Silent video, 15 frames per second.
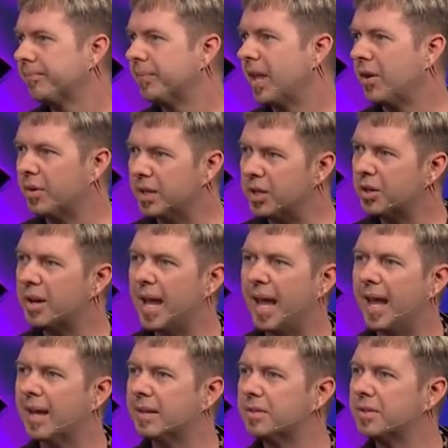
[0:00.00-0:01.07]
They're in your
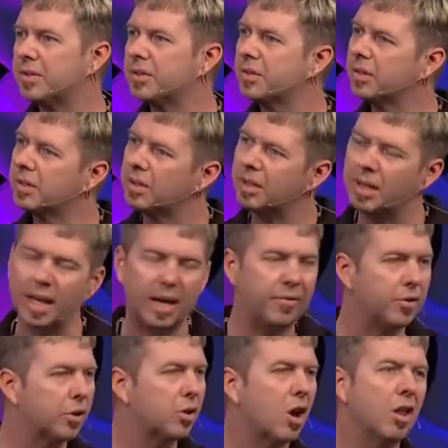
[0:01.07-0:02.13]
hands, and if
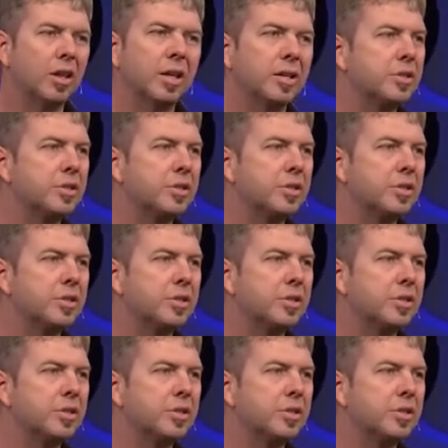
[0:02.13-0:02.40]
you're calling